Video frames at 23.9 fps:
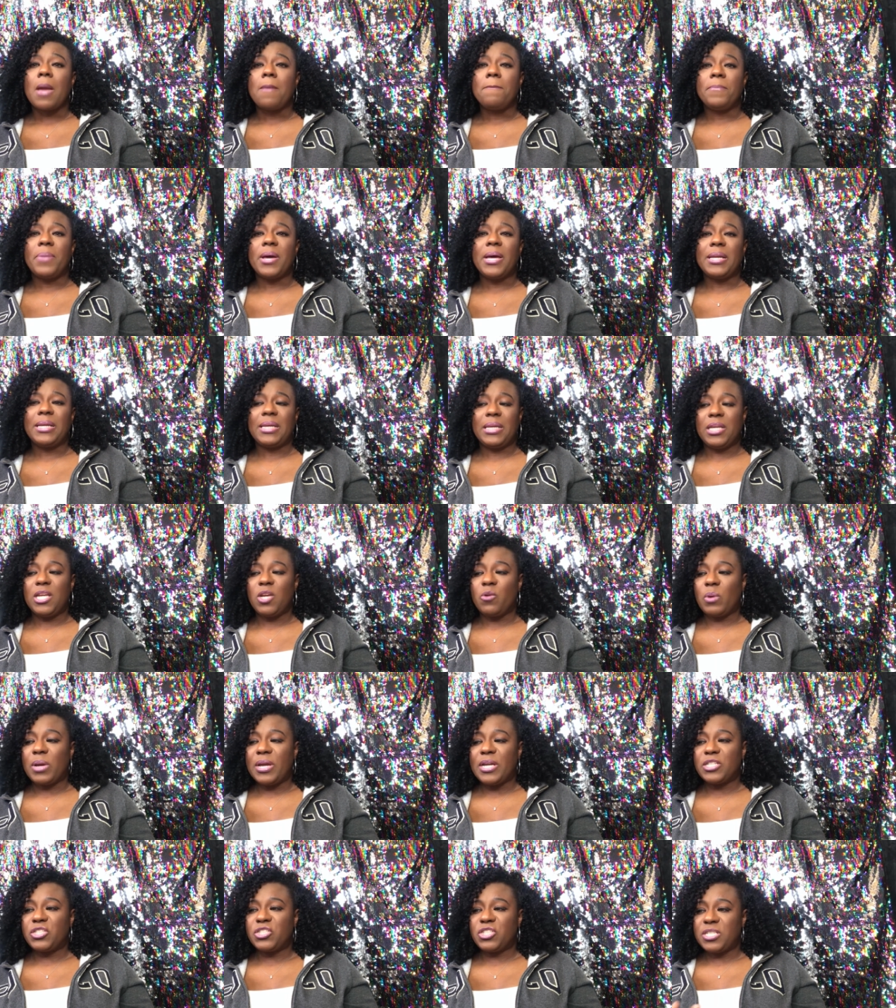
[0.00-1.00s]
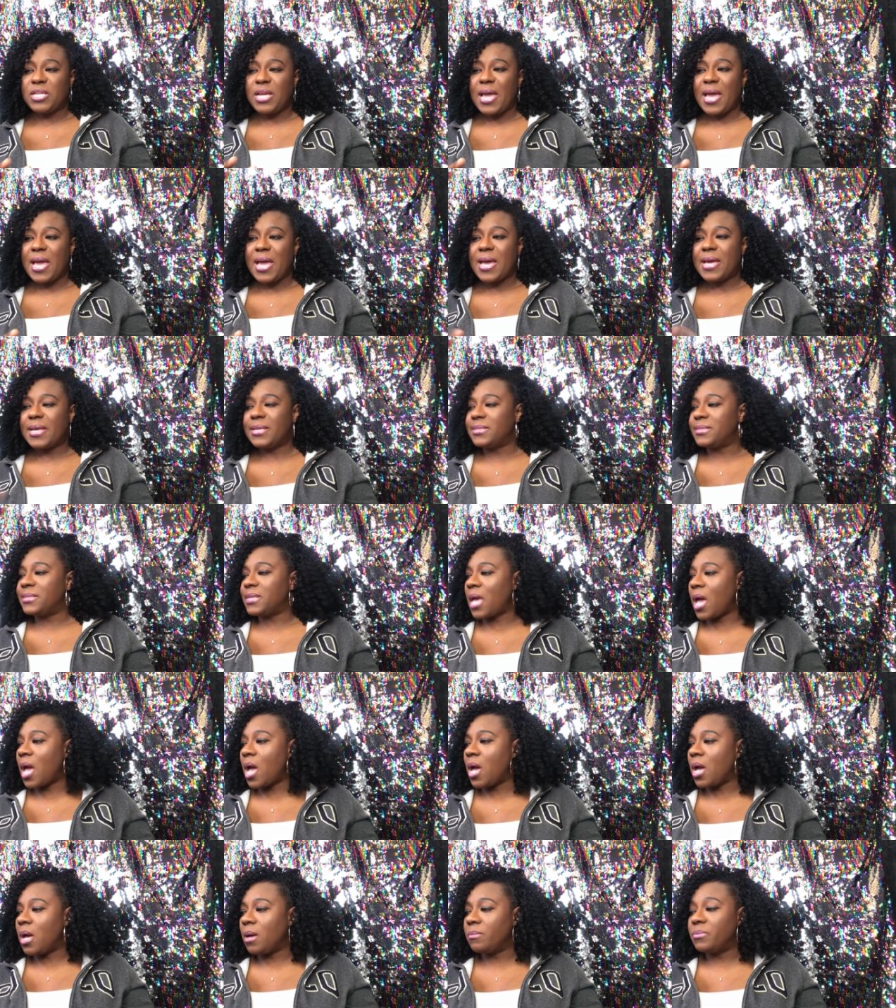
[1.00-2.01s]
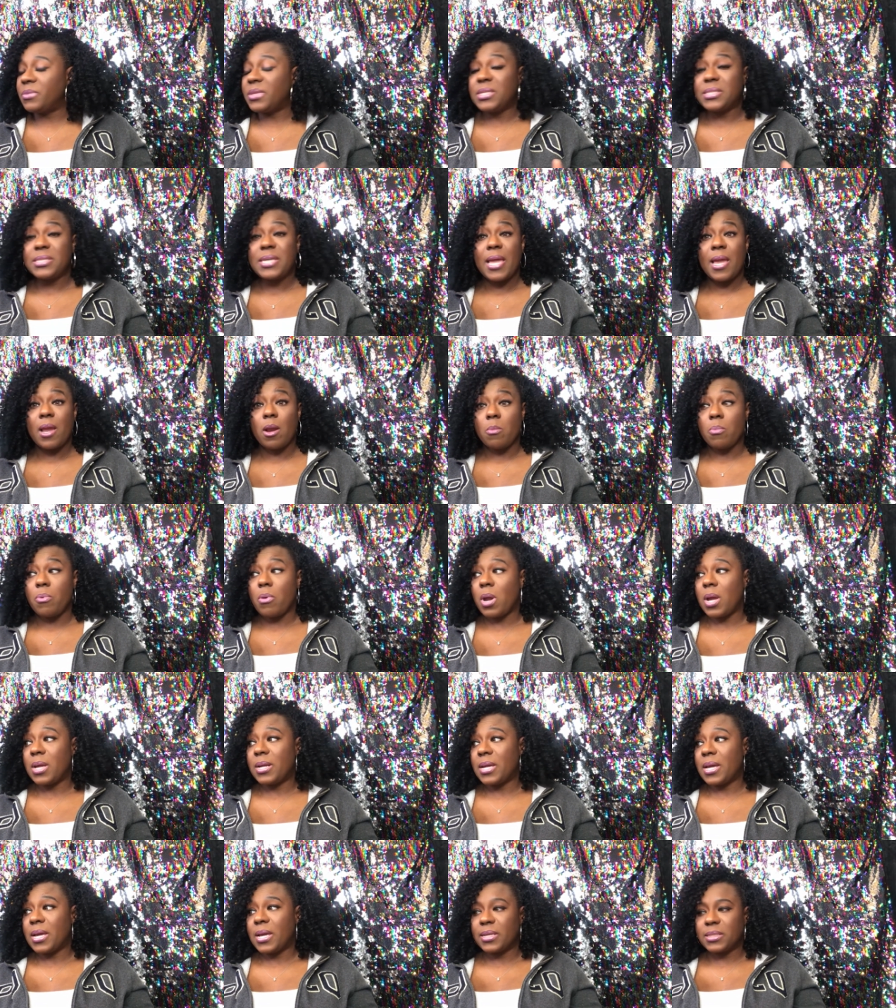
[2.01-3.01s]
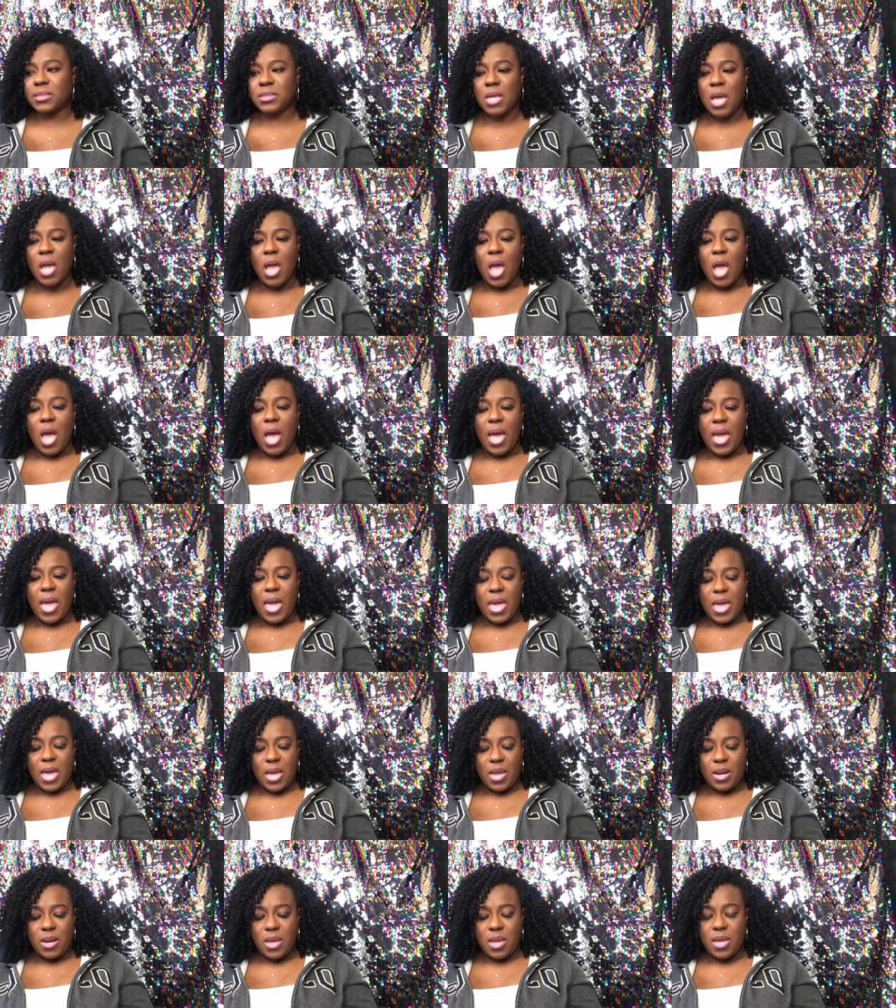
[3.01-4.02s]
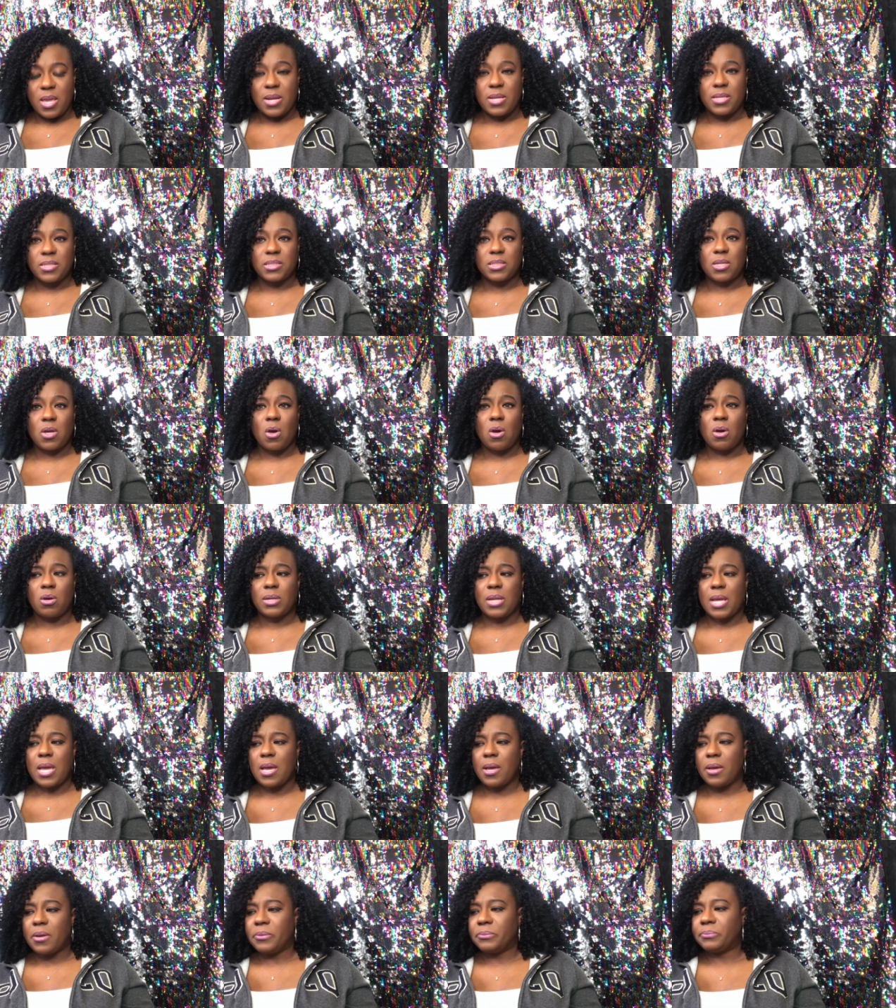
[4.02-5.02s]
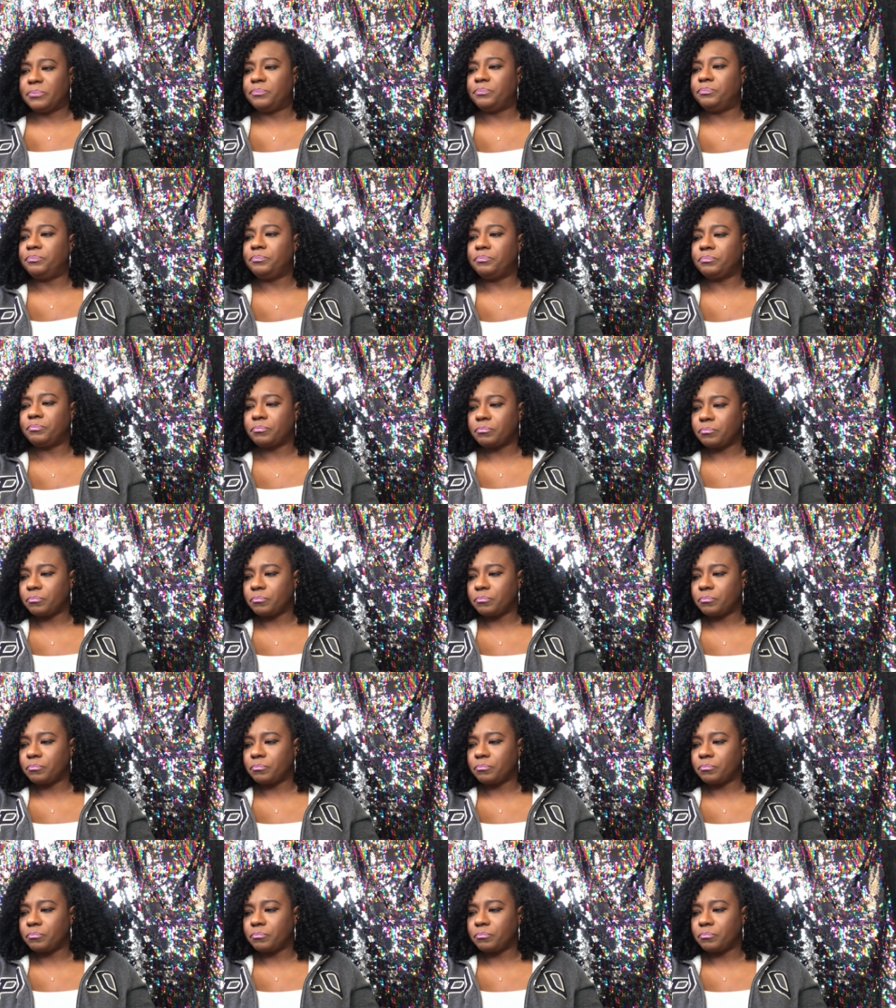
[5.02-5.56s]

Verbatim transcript: But anyway, she has um, these hair products and it is called um,